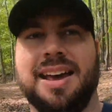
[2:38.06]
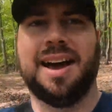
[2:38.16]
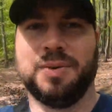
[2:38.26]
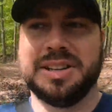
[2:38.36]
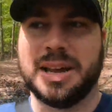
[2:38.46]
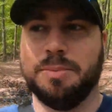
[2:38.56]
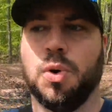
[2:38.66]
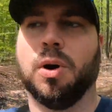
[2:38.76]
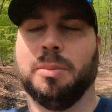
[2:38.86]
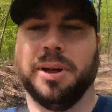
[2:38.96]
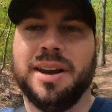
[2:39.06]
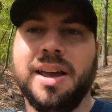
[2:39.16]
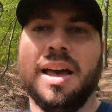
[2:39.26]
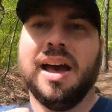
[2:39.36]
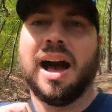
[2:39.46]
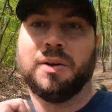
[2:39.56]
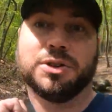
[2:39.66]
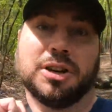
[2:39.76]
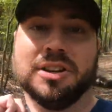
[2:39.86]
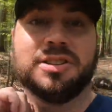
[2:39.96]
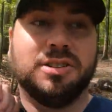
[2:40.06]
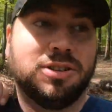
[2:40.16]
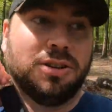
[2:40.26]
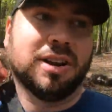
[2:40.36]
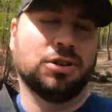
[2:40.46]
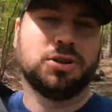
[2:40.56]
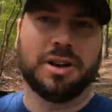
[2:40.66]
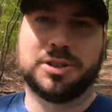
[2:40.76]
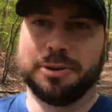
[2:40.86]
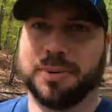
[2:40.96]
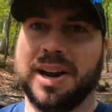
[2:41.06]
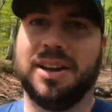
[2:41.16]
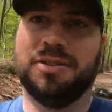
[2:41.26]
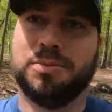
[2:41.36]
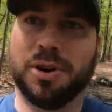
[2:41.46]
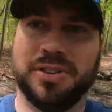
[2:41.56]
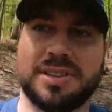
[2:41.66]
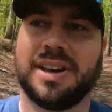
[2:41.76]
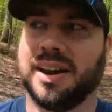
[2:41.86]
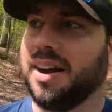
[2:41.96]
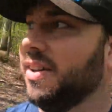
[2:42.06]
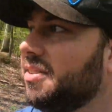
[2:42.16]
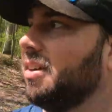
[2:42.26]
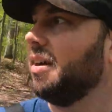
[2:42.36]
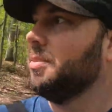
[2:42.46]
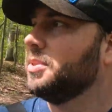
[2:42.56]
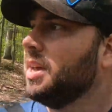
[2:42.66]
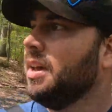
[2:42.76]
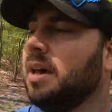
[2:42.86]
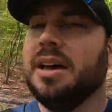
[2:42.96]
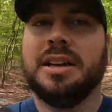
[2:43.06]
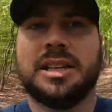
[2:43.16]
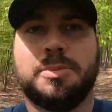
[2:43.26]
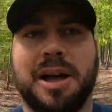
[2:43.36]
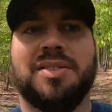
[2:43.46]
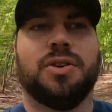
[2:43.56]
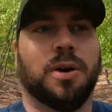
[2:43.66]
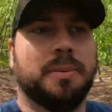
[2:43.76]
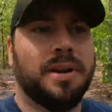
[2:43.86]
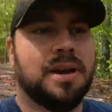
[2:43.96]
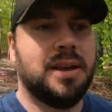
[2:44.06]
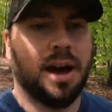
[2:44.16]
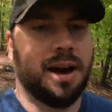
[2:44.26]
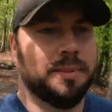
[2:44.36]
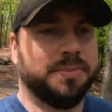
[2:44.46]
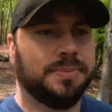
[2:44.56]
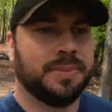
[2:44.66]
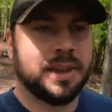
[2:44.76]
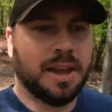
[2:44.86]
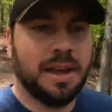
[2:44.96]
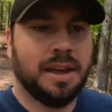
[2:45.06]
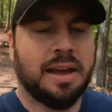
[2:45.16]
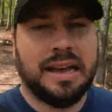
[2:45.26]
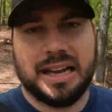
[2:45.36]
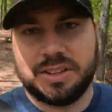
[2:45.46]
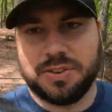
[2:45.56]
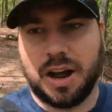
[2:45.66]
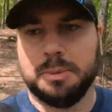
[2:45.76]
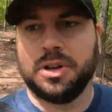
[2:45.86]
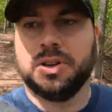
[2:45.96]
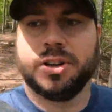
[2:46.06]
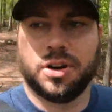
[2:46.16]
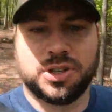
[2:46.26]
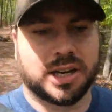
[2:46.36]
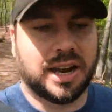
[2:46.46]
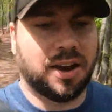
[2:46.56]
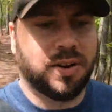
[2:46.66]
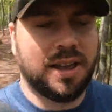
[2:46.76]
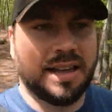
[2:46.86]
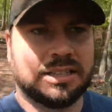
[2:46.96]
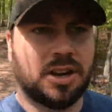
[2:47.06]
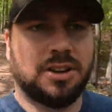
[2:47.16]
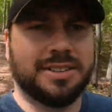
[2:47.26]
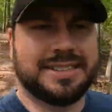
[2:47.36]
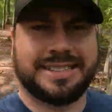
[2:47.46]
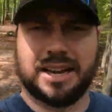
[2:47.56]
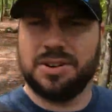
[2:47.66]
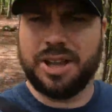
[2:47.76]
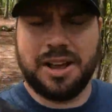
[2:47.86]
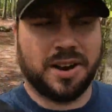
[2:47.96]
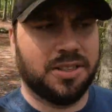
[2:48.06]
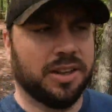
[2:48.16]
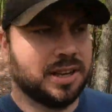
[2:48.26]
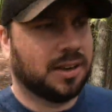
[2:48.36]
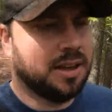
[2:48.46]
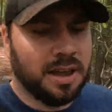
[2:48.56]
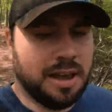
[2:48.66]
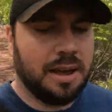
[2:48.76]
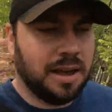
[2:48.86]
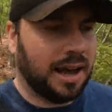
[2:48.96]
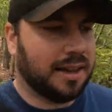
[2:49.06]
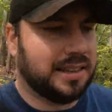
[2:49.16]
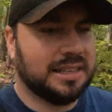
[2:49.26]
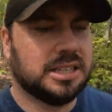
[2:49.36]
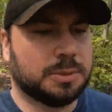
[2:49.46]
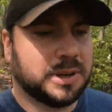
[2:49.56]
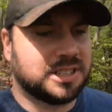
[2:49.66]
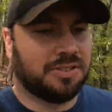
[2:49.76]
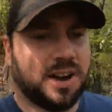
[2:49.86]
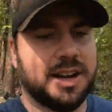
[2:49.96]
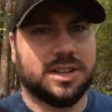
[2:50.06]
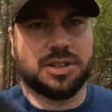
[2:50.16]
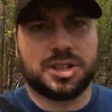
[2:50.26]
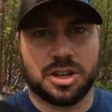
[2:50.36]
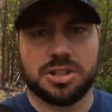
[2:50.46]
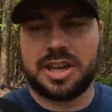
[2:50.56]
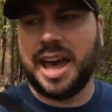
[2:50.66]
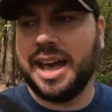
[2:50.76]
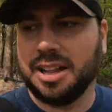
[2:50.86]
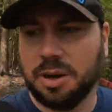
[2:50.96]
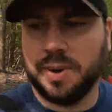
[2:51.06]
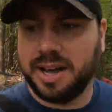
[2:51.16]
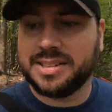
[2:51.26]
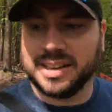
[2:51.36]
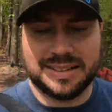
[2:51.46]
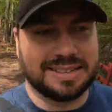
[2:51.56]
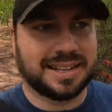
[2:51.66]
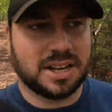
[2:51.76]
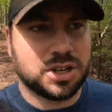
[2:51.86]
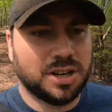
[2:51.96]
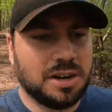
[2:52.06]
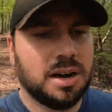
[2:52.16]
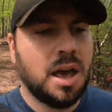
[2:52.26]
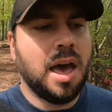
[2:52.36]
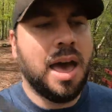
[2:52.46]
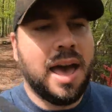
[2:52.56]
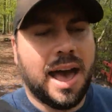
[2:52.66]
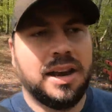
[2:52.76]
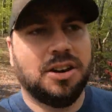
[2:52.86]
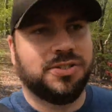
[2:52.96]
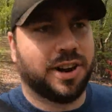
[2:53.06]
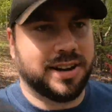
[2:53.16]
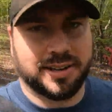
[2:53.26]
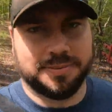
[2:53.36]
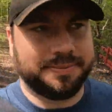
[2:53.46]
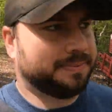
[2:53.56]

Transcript: I want to say more, but I will start listening to terrestrial radio if more of this kind of content comes to the platform. It's phenomenal. Go check it out. It's on SoundCloud, I think. The easiest place to find it, just search KLOS and Session, and you'll find it.